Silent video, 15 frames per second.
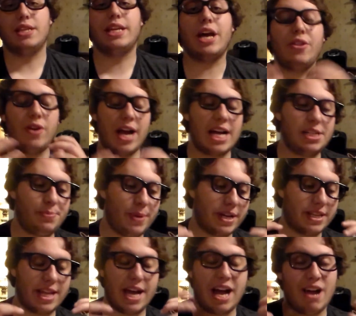The other
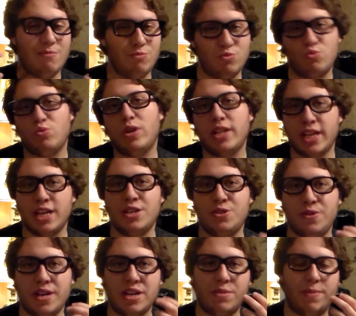aspect that I'm really
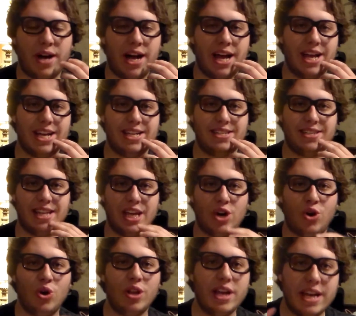intrigued by is
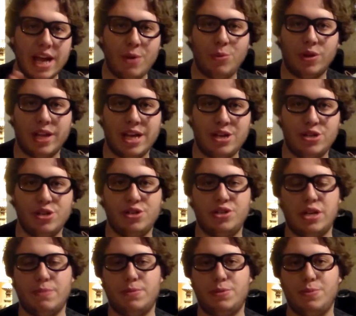the early day
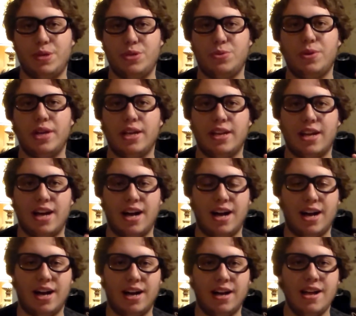relationships between
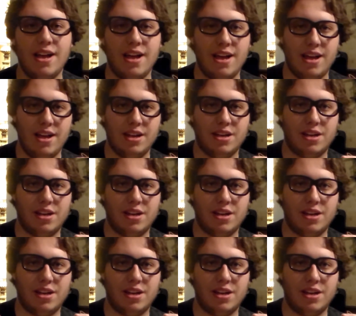Alfred